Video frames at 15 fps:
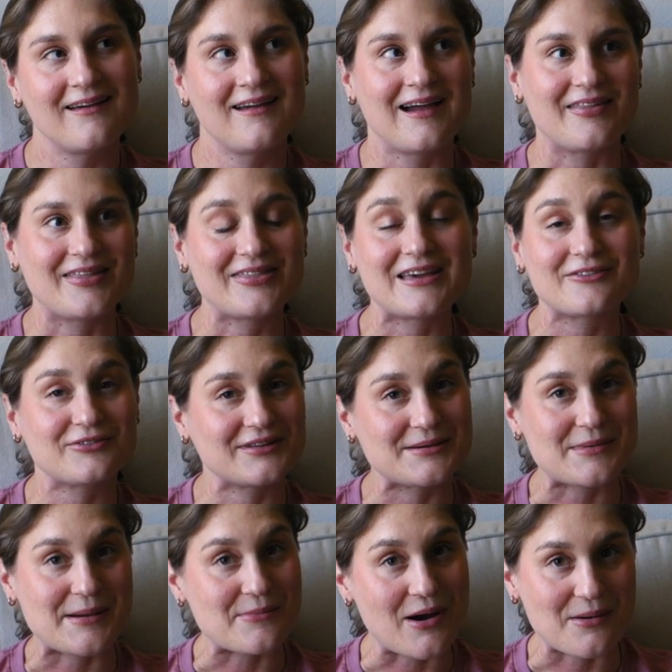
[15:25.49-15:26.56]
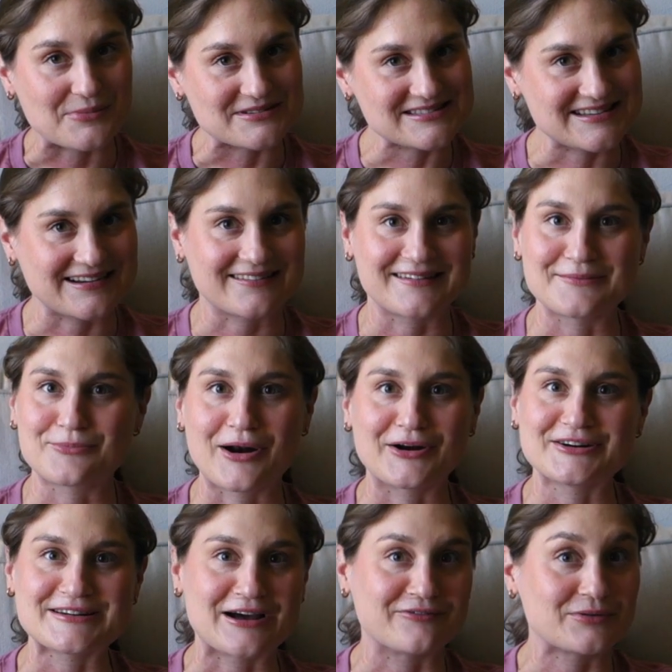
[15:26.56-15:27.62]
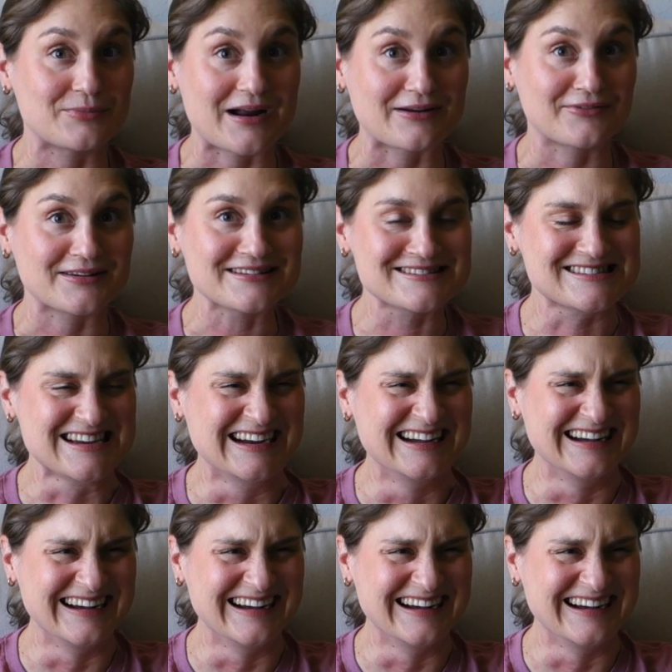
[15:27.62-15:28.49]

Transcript: And then thankfully my mom was here and brought her down for breakfast.